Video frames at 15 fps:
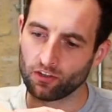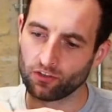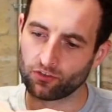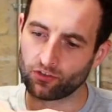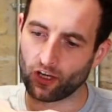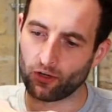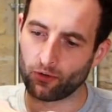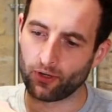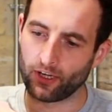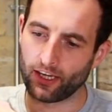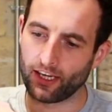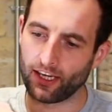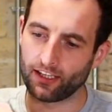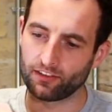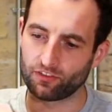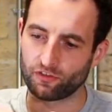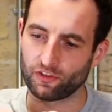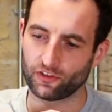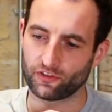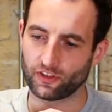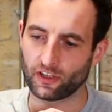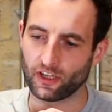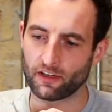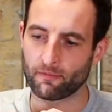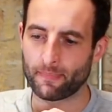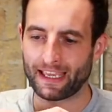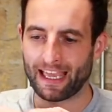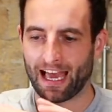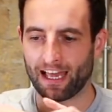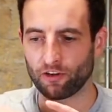So it's just a kind of
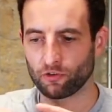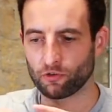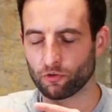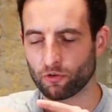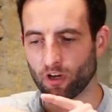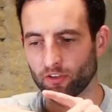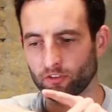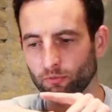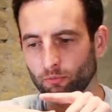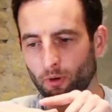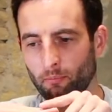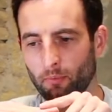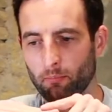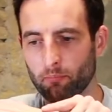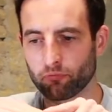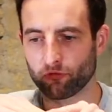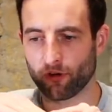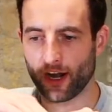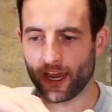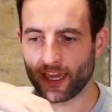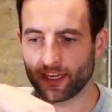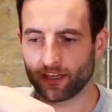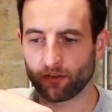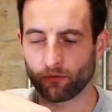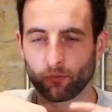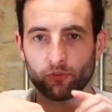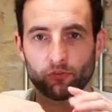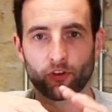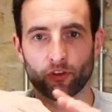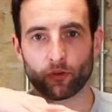mechanical car. So when we brake,
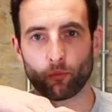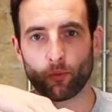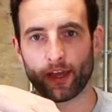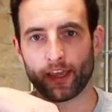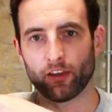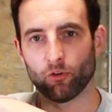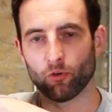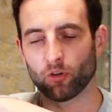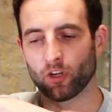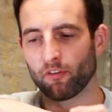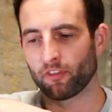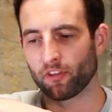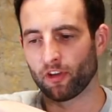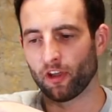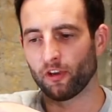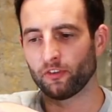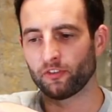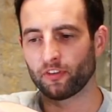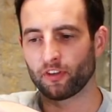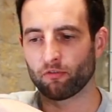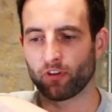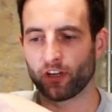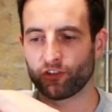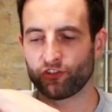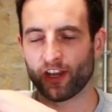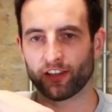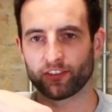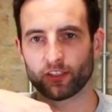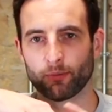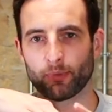we've got the weight all over the nose and the rear
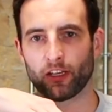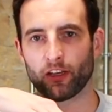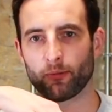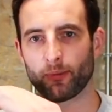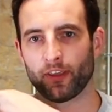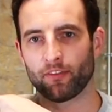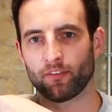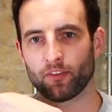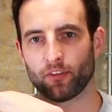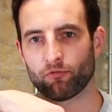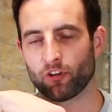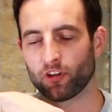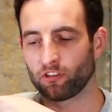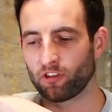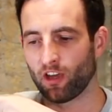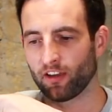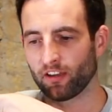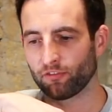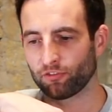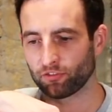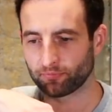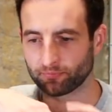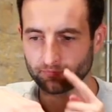jacks up a little bit, the front dives.